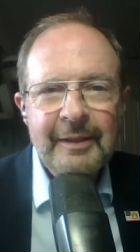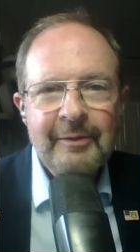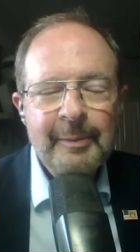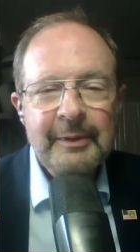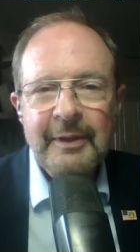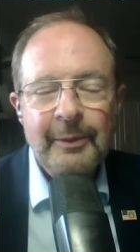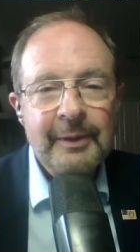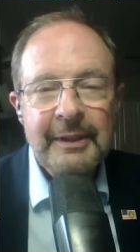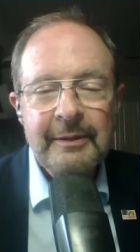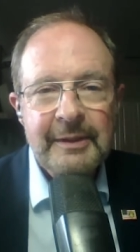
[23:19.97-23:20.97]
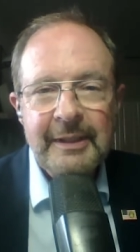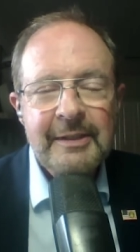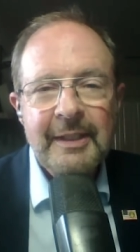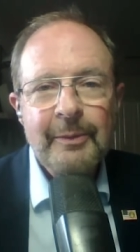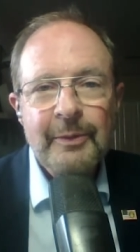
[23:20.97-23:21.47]
I mean, literally,
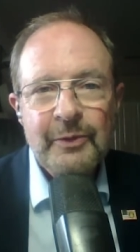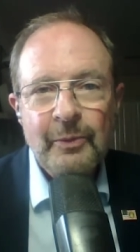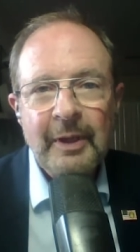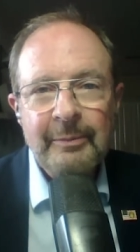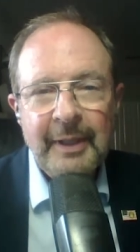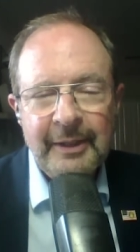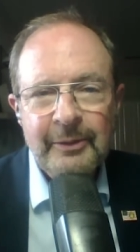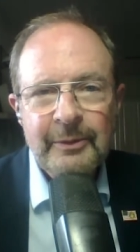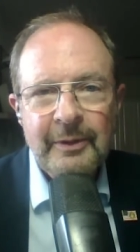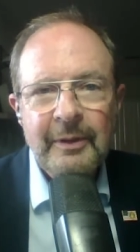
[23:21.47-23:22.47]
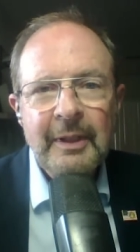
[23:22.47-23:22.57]
D.C. was run by Google.